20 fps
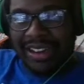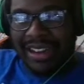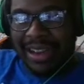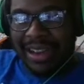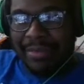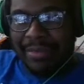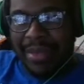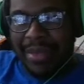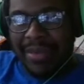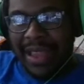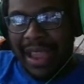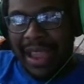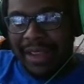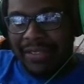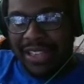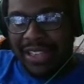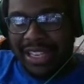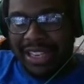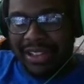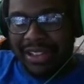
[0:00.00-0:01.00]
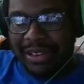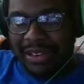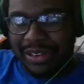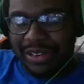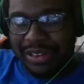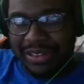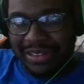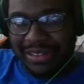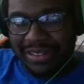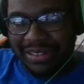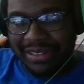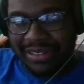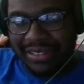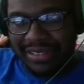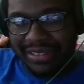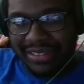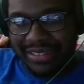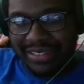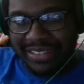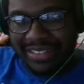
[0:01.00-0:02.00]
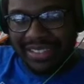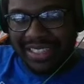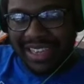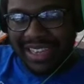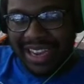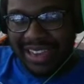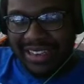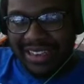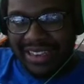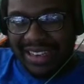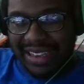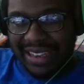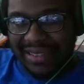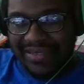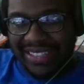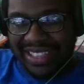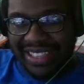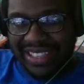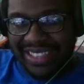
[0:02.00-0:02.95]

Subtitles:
maybe I have to kill her. God damn it.